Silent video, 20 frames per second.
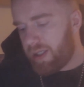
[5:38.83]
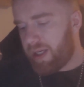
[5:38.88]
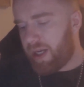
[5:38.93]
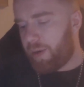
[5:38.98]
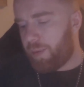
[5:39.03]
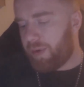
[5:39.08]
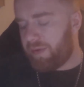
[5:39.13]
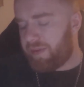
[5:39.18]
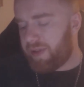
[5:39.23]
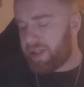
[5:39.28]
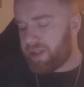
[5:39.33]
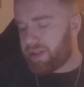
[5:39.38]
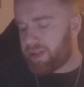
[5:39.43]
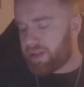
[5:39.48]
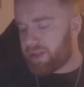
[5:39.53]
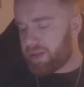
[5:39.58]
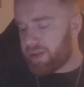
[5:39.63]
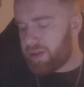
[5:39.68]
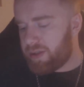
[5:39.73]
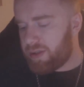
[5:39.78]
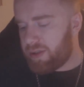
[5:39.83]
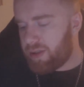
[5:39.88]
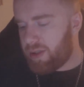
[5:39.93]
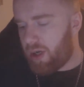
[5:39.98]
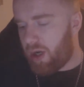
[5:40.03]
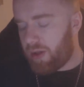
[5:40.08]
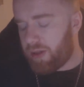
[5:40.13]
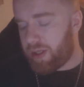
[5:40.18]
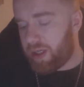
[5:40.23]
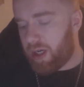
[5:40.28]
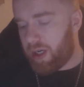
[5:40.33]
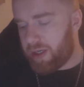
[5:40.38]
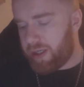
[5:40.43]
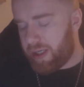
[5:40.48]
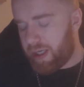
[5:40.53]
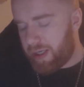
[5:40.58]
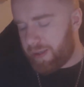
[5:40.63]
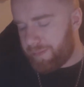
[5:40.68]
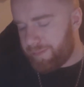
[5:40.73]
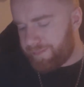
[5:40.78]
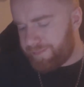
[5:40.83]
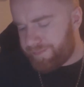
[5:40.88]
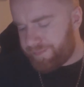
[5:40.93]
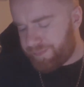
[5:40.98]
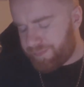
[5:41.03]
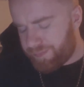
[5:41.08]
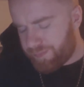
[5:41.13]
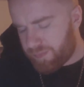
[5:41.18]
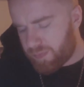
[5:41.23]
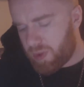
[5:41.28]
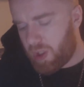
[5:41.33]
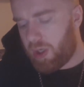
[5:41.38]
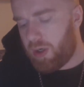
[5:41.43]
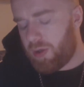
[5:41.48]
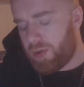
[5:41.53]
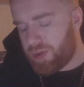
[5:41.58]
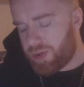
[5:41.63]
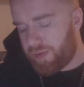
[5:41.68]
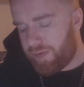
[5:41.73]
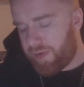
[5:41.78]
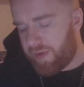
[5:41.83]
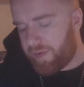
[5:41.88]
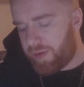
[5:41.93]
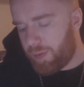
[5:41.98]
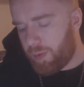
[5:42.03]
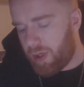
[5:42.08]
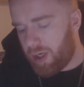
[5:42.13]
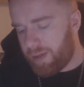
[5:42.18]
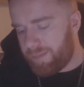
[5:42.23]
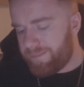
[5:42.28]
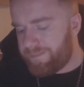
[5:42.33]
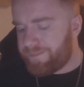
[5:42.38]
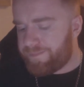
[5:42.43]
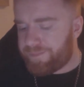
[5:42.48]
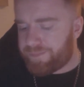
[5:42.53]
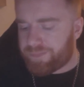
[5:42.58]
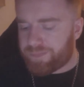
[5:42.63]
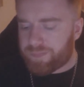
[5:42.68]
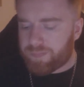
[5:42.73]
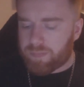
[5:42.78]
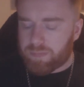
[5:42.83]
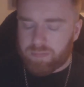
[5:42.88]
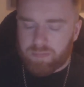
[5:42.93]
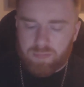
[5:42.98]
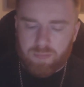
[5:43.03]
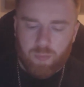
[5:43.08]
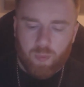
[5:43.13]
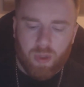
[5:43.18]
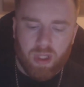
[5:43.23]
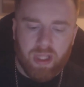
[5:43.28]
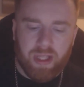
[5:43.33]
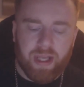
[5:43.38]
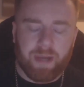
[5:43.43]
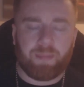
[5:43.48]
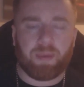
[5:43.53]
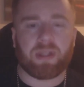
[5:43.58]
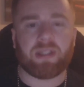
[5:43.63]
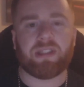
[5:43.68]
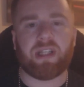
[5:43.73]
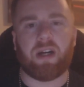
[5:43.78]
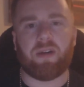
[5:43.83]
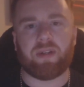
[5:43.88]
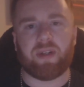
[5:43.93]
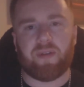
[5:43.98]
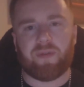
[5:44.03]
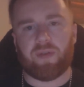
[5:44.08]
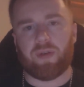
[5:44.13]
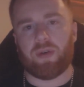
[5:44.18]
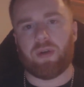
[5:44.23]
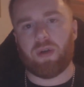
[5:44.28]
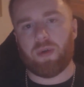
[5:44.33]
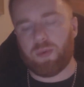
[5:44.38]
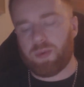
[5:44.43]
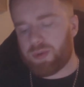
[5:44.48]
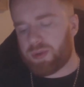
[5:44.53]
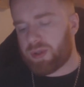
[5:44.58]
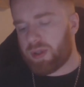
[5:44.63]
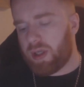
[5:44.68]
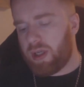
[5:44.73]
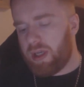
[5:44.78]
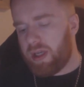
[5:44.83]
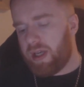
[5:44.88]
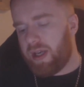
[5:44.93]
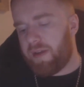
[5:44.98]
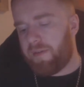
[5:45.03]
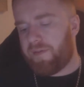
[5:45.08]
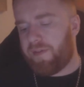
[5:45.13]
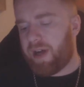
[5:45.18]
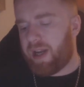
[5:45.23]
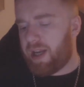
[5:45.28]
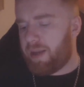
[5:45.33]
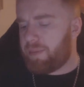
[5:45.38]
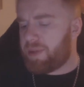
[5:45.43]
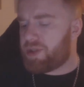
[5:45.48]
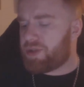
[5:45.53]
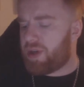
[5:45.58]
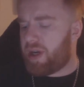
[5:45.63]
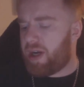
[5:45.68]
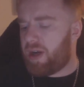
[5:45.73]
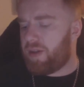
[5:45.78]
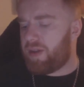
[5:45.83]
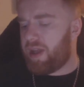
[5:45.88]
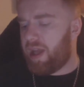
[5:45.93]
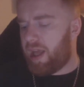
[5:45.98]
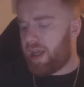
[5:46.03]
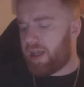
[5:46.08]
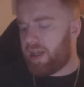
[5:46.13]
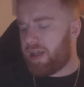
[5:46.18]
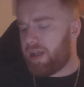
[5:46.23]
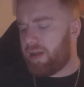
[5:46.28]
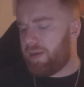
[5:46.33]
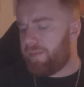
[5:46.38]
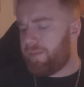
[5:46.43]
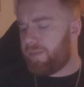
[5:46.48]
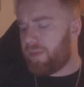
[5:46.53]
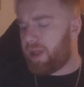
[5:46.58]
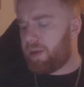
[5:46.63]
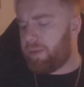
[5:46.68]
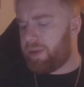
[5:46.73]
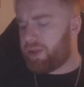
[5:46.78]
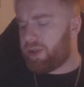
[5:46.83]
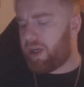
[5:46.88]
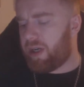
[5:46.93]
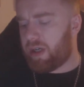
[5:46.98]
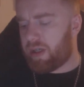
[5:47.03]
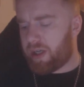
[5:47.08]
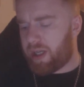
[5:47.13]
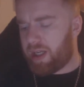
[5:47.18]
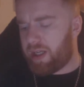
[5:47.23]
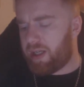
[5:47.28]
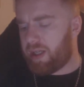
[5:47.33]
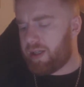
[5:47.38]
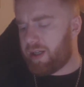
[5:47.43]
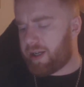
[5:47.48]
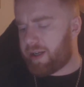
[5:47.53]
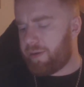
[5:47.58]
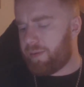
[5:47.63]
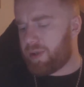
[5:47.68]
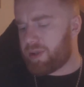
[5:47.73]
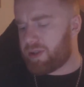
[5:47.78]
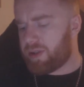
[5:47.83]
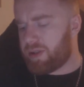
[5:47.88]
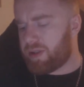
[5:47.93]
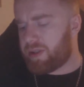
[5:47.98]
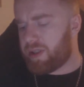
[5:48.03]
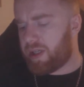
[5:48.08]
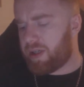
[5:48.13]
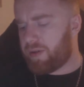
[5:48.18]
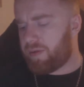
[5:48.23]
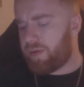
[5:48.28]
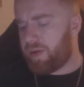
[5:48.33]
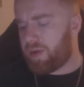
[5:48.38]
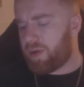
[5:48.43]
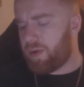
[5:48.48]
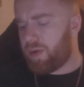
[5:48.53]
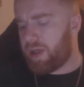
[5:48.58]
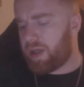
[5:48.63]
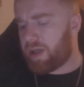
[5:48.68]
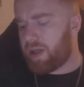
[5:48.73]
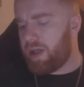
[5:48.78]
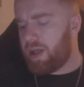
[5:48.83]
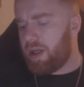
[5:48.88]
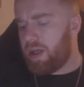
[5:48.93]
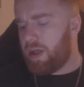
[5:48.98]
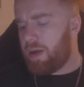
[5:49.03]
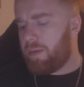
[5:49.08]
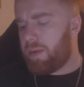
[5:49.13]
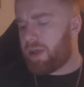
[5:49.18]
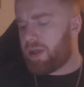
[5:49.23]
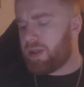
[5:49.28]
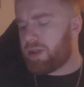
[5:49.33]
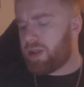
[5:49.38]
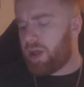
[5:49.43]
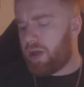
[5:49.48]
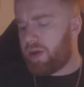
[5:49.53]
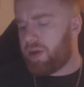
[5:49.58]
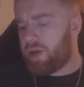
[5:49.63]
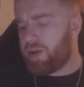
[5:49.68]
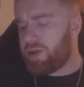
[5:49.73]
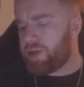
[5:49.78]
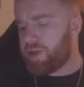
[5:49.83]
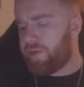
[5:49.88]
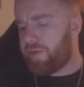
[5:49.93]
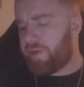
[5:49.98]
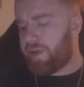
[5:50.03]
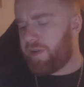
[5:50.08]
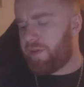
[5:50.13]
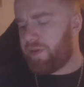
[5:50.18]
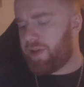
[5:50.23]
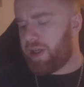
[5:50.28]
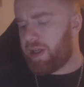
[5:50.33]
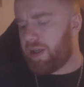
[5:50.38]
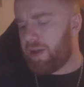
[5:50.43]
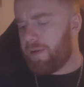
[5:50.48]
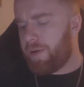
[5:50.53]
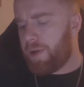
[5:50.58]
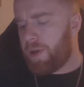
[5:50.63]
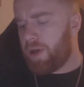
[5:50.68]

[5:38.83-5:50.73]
Now with this on the RDA at 150 watt, it brings out different notes. In fact, let me try it on the 80. Let me try it on 80 like it was on the tank real quick, because on 150